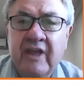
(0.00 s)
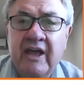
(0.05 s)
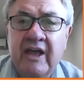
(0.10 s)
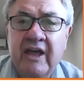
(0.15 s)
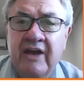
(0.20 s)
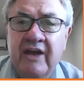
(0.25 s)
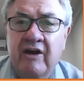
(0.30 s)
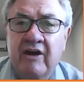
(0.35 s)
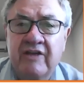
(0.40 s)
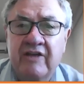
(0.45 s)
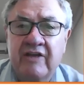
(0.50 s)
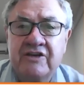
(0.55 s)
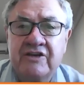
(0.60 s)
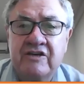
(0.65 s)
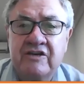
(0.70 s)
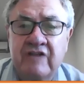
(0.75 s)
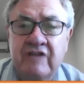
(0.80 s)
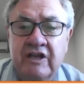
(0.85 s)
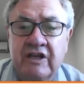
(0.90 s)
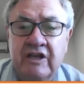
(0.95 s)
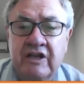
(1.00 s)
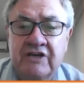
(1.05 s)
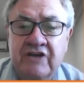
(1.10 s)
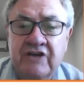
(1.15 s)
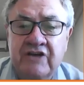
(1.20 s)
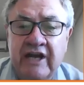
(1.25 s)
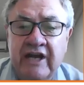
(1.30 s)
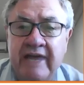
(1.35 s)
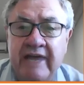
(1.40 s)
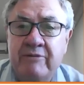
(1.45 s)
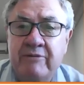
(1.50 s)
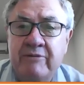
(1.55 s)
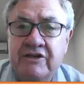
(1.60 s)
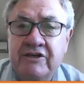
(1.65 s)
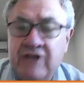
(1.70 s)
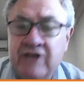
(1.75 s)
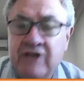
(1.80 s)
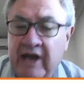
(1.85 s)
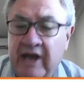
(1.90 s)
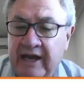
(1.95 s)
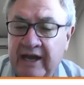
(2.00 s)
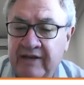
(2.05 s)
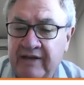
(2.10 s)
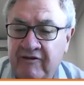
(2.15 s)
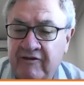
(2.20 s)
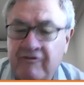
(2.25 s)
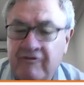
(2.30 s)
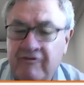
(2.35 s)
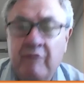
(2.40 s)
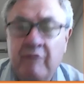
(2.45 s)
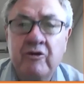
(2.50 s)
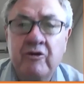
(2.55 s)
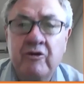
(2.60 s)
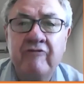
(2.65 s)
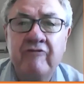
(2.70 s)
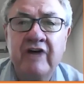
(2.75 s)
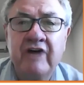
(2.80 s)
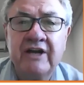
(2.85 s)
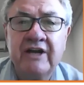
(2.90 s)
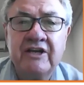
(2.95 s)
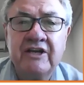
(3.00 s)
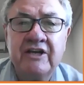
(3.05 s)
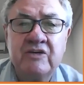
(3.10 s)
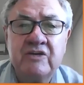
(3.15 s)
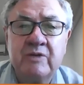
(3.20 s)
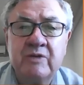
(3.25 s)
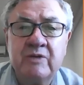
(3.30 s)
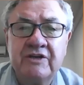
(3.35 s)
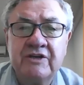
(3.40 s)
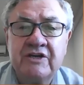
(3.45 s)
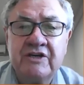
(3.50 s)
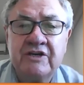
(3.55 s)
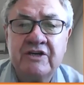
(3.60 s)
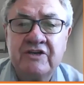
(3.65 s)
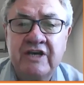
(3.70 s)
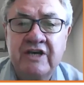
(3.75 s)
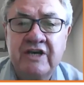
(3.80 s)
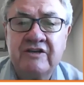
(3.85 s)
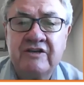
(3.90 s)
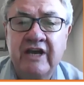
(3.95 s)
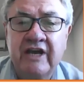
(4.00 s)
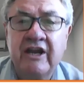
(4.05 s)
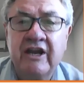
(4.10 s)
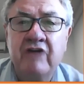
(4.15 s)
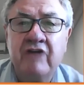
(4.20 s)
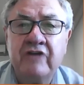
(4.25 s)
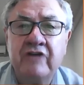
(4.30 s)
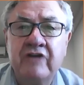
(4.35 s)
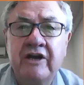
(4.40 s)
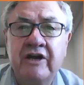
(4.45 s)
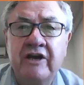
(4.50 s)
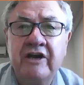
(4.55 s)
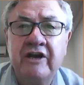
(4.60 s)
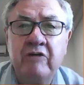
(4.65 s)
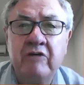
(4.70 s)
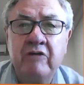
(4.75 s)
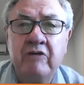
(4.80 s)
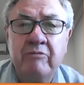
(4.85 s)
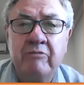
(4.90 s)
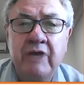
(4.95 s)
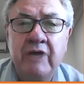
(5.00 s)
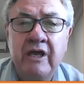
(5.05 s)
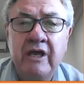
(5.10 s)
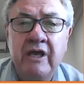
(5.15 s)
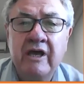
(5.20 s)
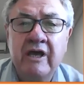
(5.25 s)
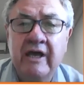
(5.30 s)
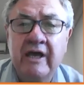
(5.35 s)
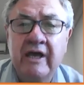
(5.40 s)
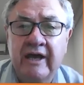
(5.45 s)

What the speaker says: Now, this is the disclaimer slide from Novartis, which just says they don't agree with me,